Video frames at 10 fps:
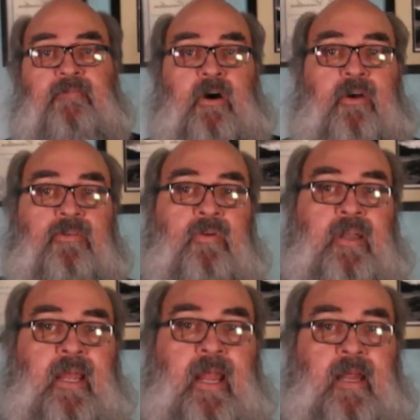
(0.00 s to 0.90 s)
Foster, and
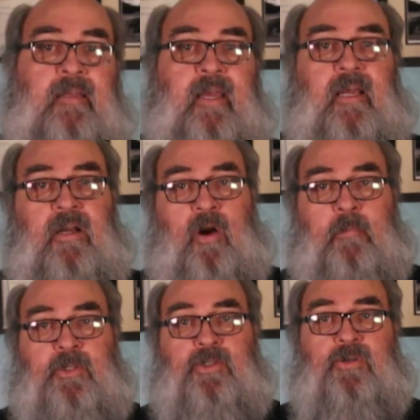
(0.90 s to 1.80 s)
Danny take a
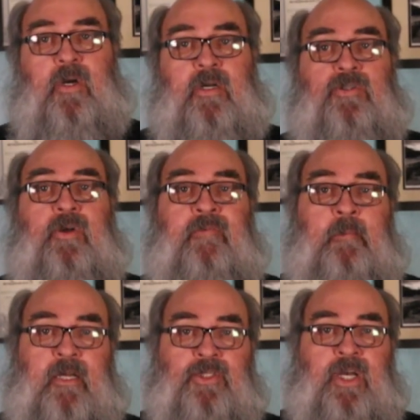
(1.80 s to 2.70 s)
garbage truck driven
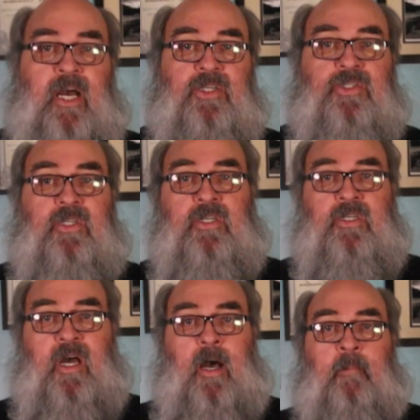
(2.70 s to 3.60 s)
by Josh to the
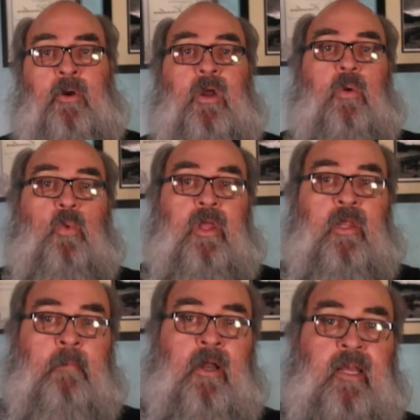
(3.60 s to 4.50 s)
dump where the
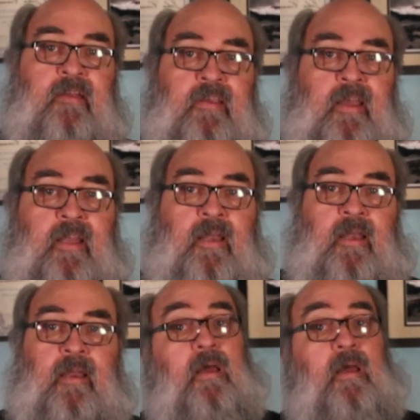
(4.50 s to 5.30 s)
money is hidden.